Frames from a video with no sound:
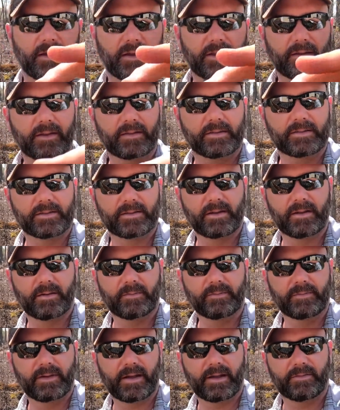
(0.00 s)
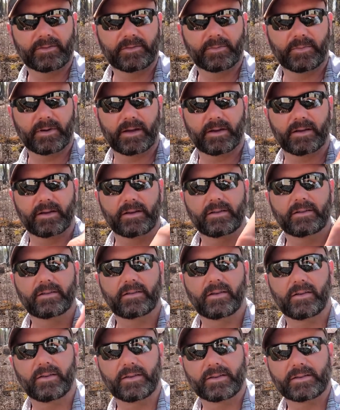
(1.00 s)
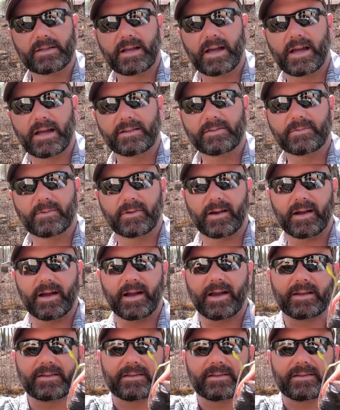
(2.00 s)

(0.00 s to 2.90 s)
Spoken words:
And then some have sprouted on the sides where I